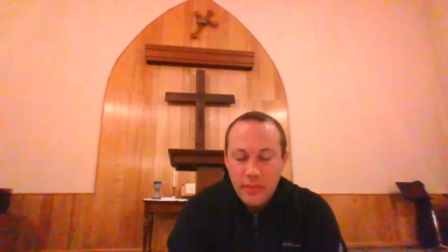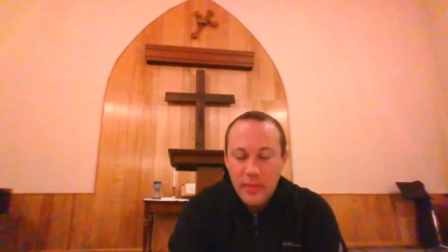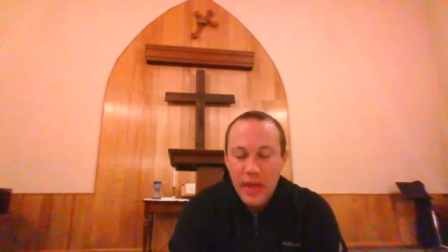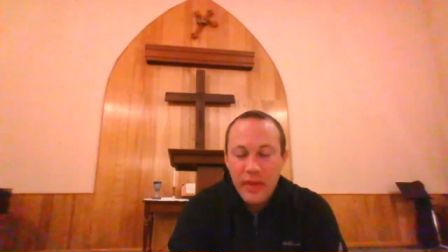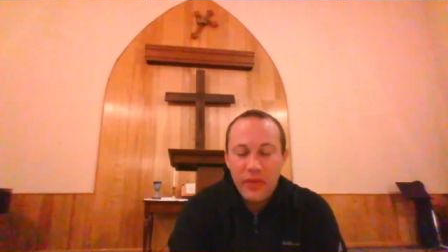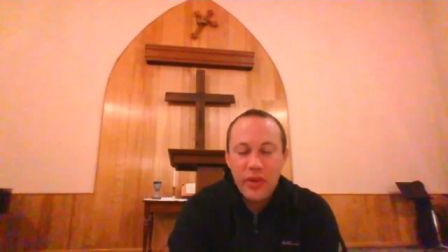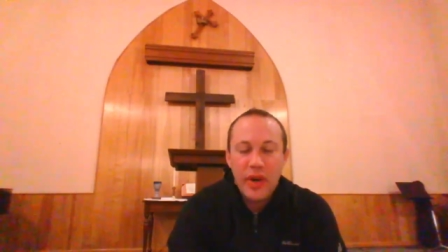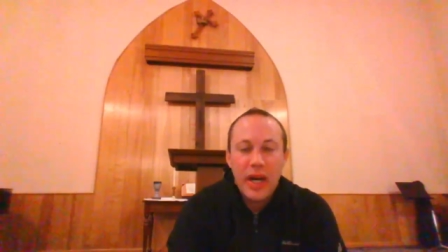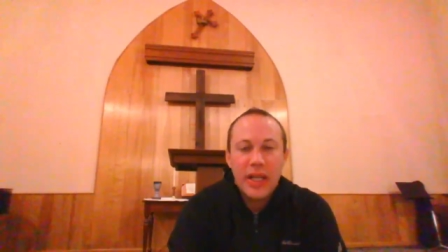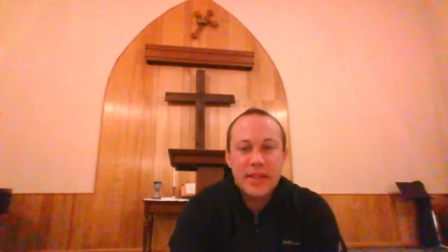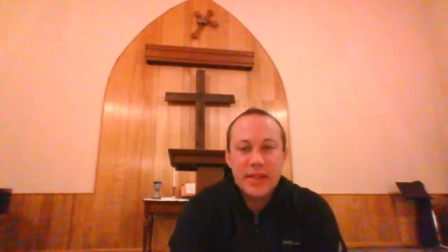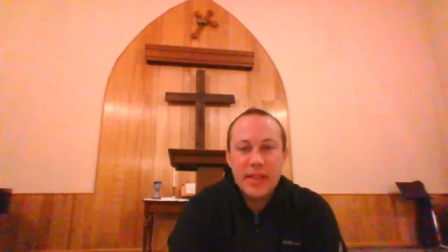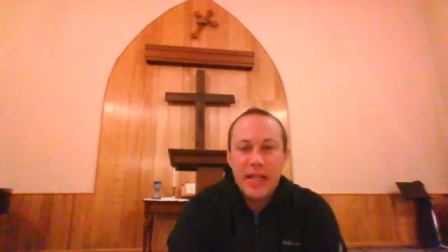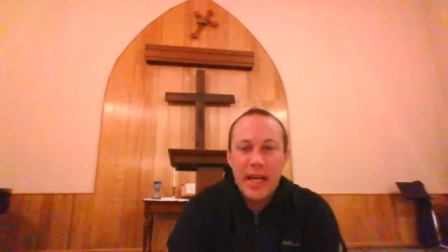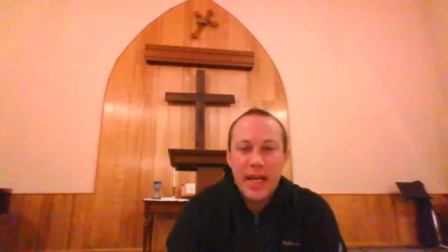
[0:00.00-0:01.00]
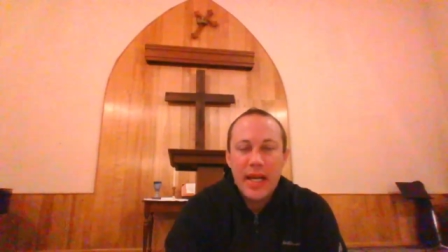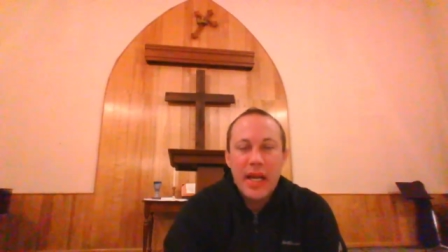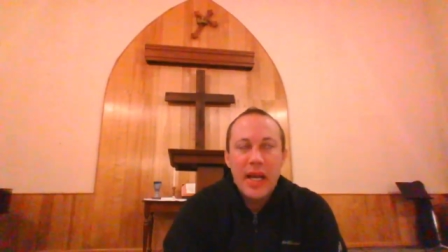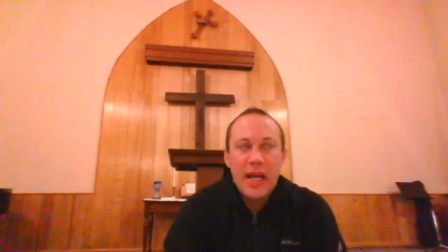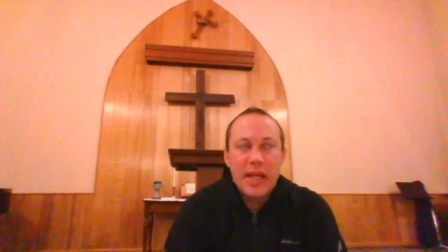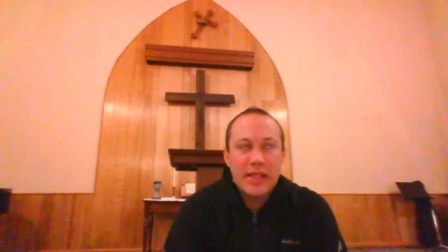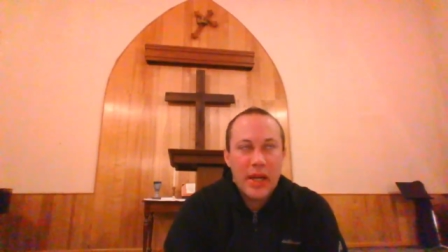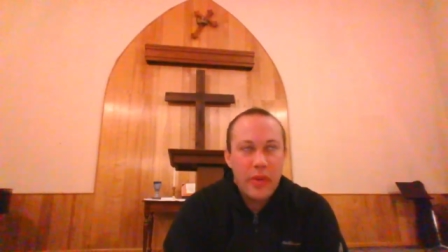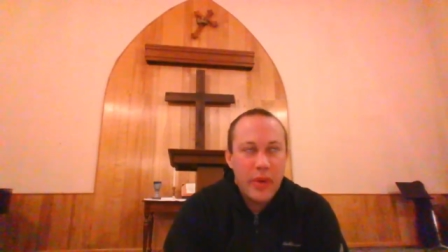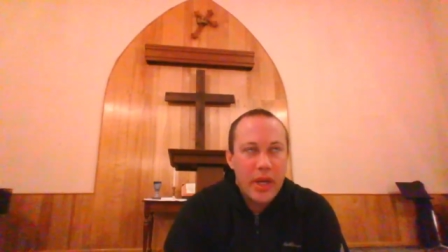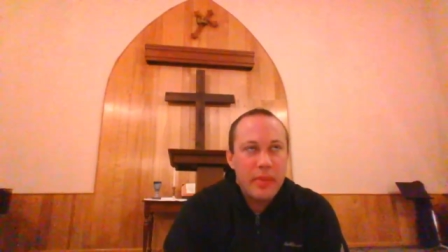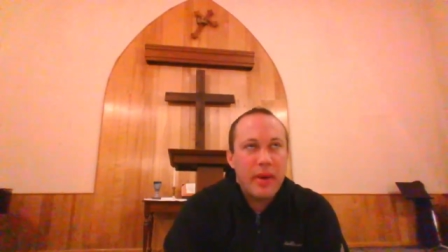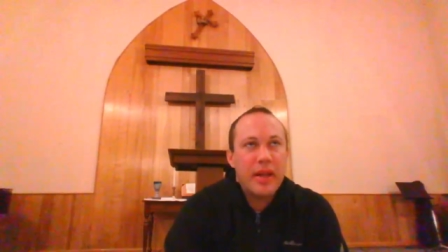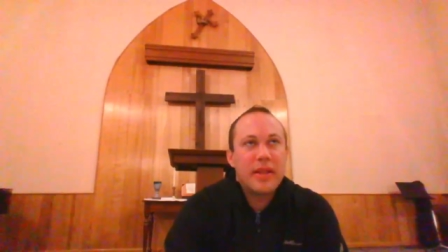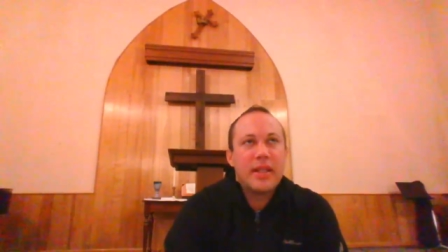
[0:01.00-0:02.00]
And for us today, as I read
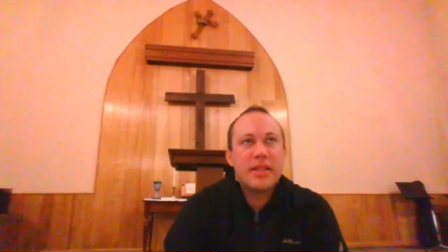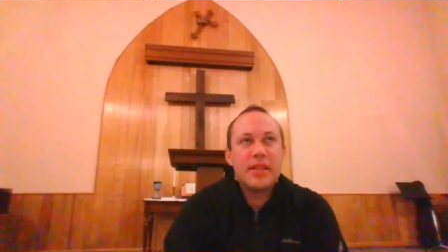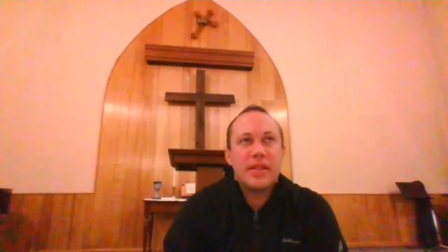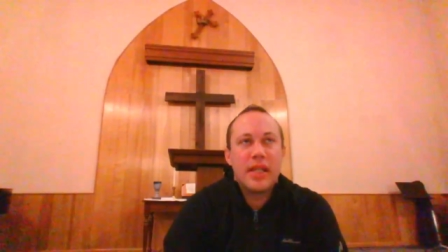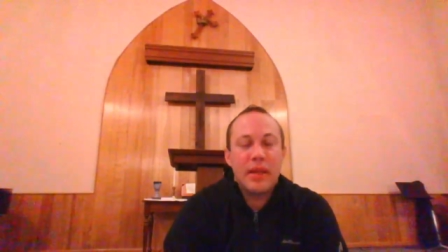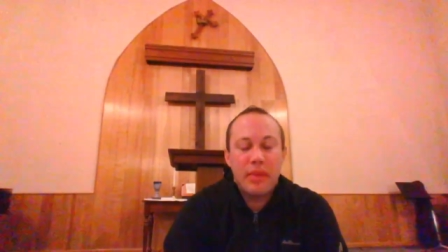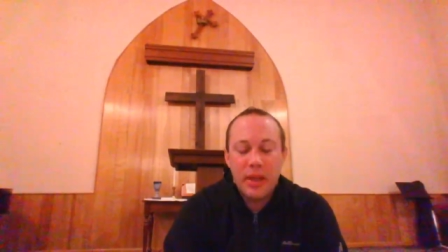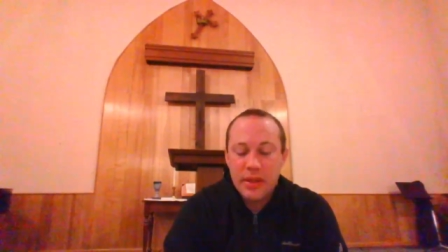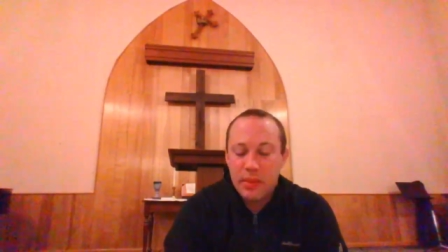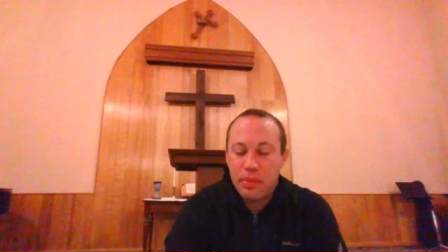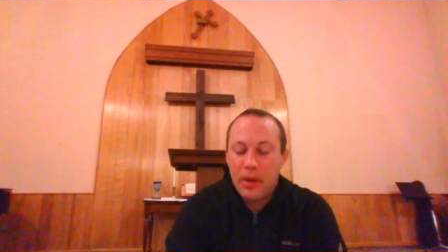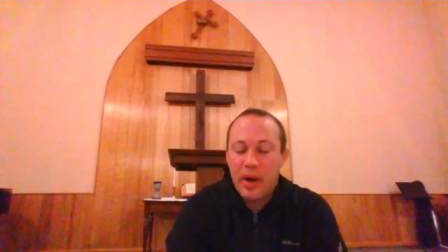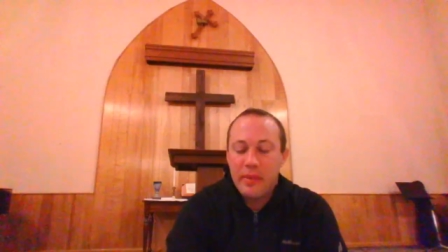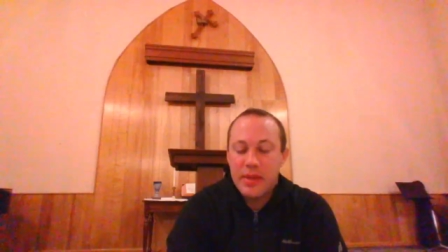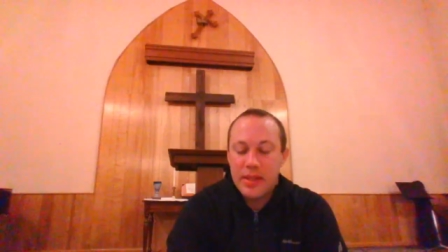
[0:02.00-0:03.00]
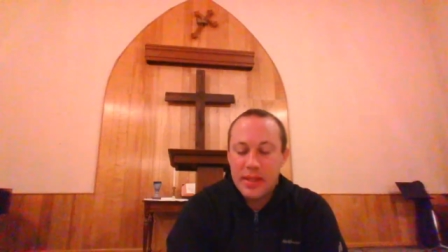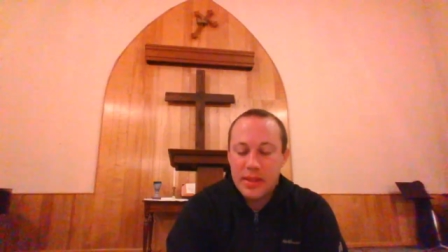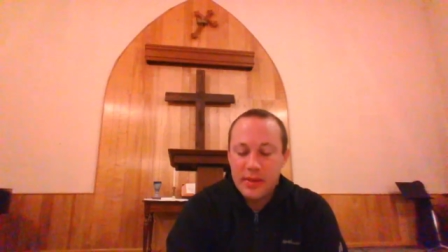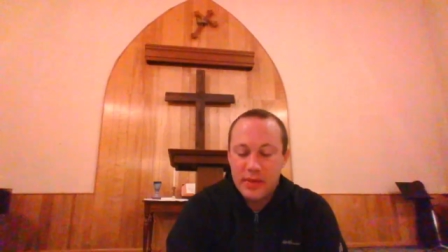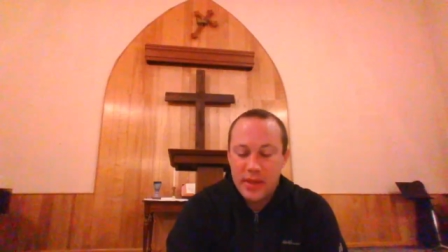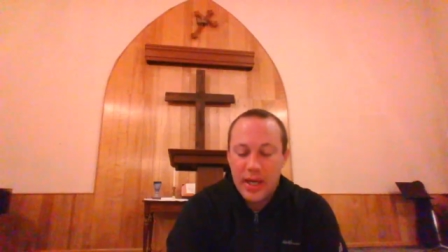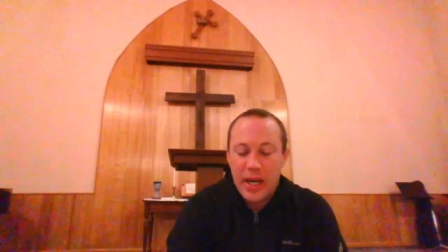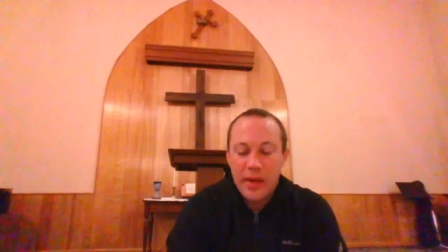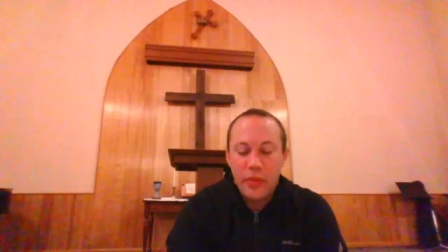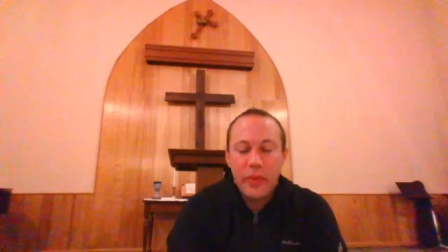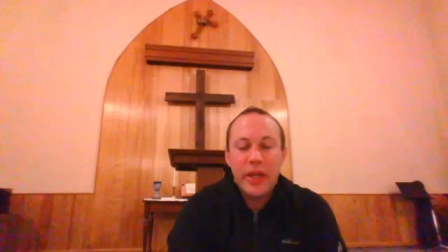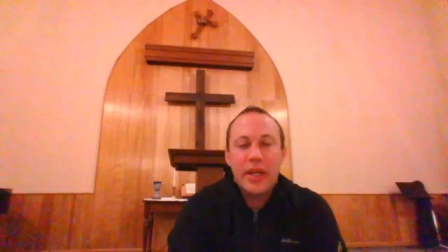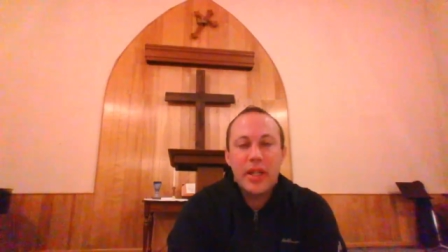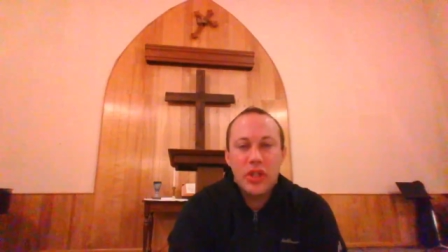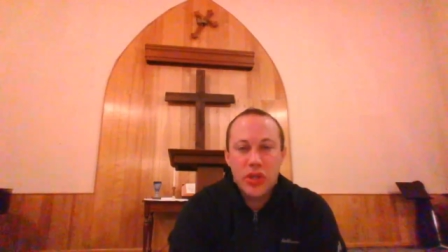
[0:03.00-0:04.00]
about this and think about the promises of God,
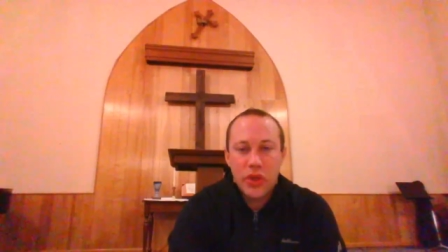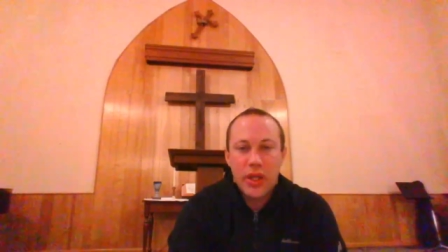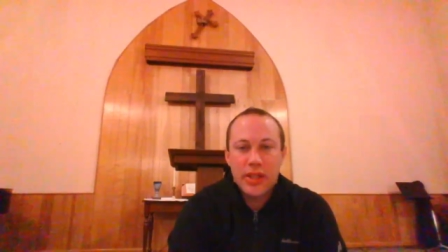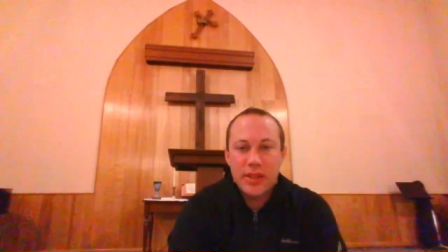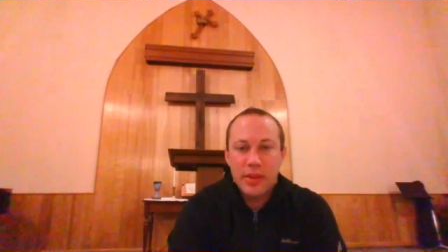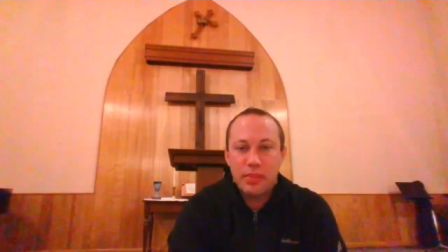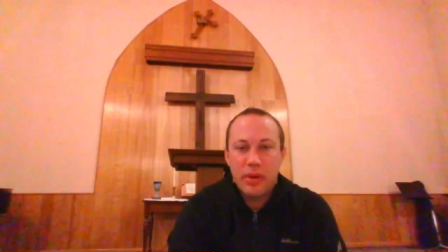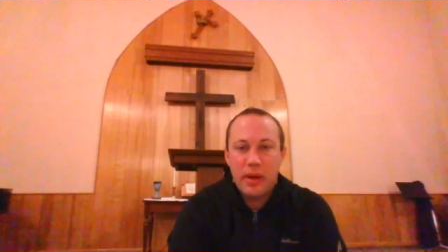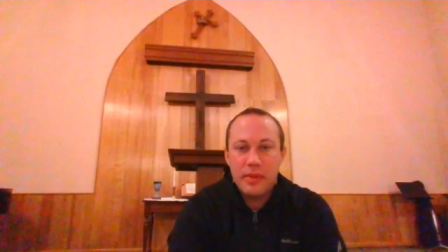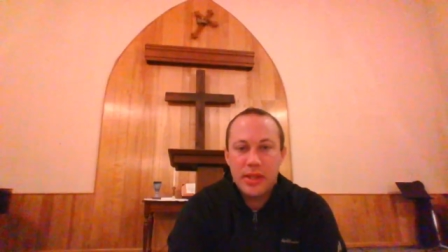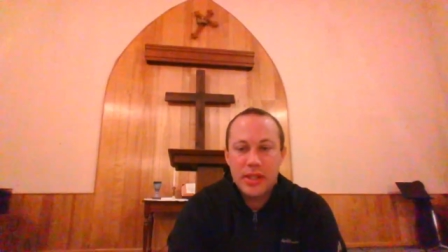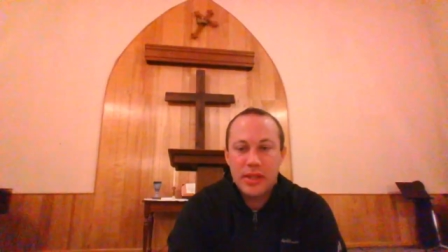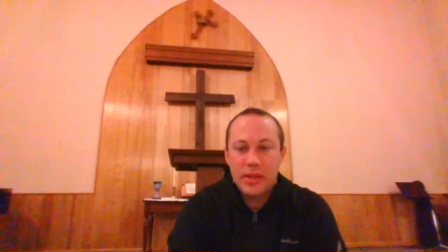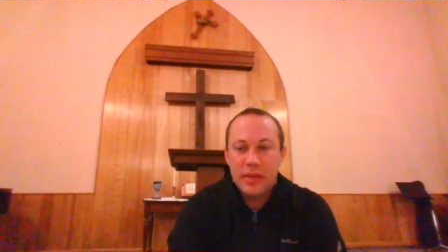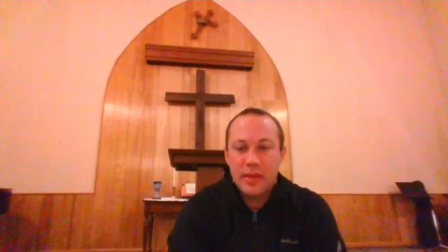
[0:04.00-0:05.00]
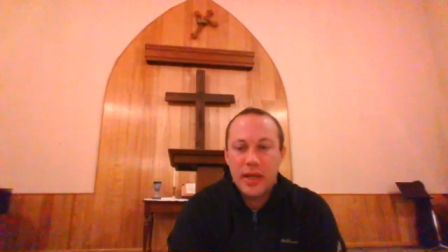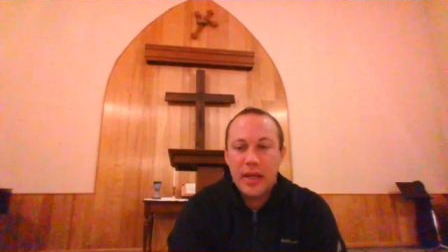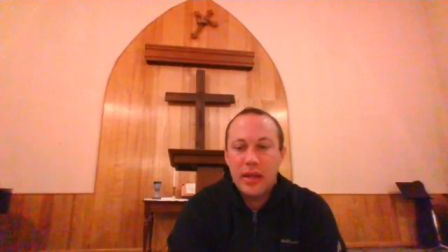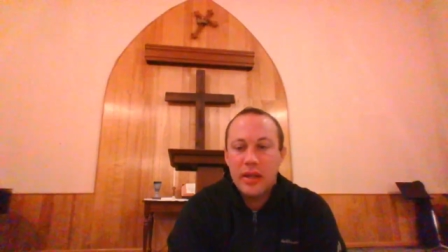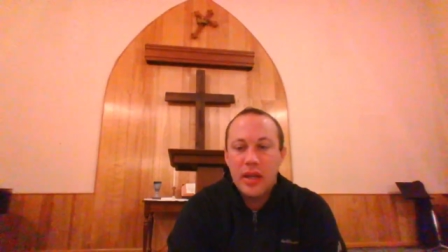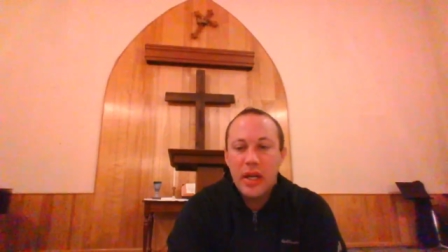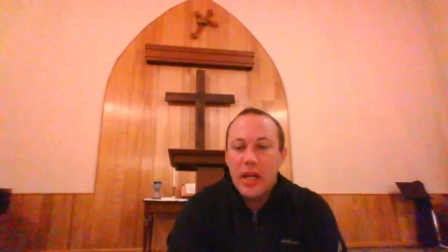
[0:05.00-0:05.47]
we can trust the promises of God.